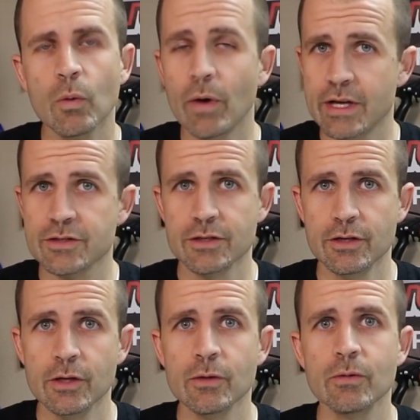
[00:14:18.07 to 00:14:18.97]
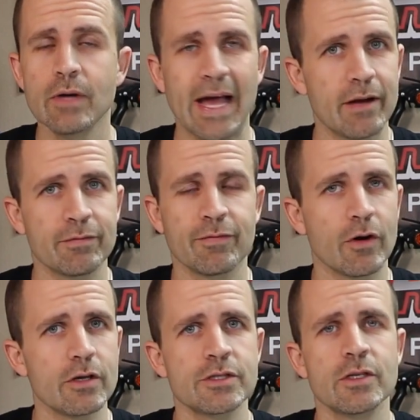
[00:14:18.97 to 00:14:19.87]
When it's new at
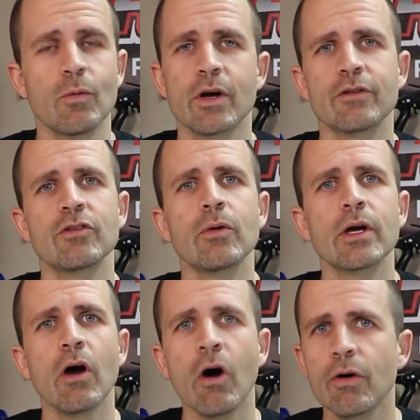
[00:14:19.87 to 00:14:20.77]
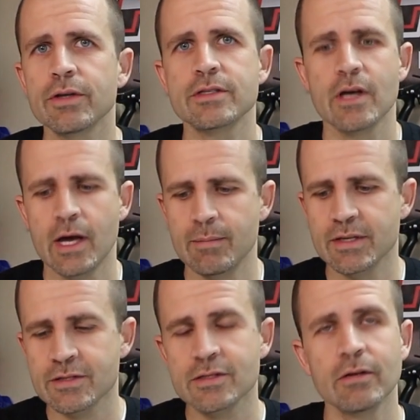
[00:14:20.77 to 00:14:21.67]
first, you want to do it all the
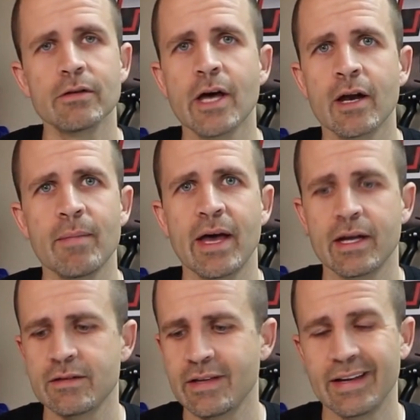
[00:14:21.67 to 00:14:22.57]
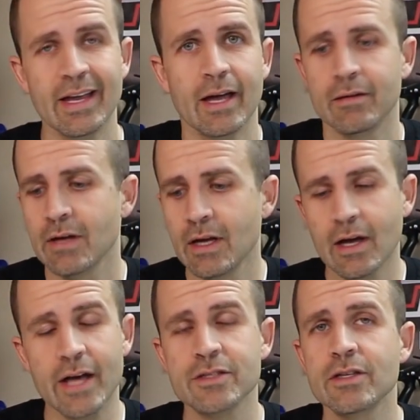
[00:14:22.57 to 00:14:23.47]
time. It's still not a bad idea again.
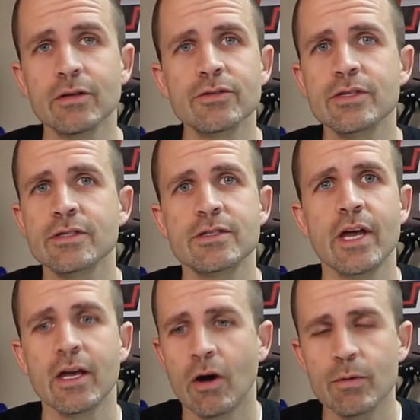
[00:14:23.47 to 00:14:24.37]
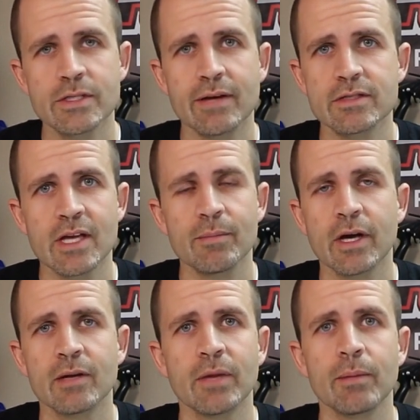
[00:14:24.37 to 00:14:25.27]
I still to this day always have a
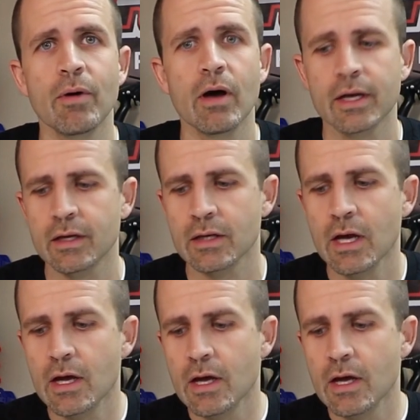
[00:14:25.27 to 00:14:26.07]
temp gun in my pocket.